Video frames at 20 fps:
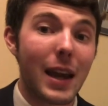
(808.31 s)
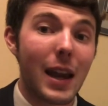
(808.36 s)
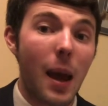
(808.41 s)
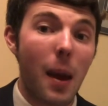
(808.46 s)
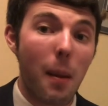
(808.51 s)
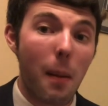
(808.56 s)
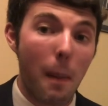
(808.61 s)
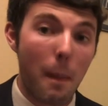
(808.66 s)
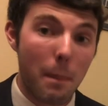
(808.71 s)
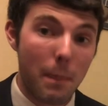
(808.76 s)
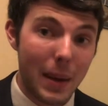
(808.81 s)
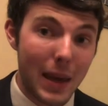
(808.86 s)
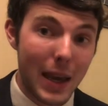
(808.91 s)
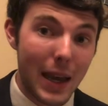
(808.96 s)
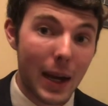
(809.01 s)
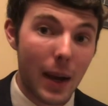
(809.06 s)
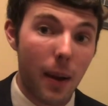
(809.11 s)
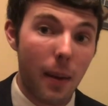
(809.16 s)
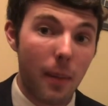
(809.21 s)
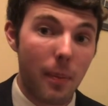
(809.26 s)
in a
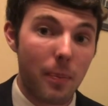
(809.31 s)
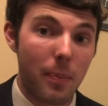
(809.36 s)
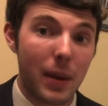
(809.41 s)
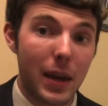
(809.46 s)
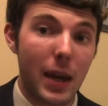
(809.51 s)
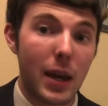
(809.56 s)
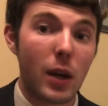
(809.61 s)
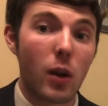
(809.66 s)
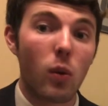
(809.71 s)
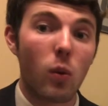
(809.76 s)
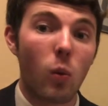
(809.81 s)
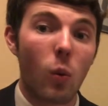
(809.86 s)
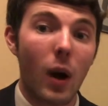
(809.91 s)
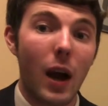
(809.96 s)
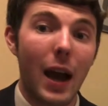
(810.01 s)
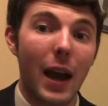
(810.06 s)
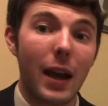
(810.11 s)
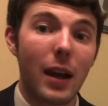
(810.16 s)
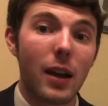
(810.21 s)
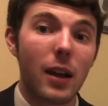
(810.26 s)
big, big
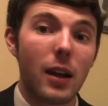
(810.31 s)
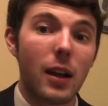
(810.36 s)
way.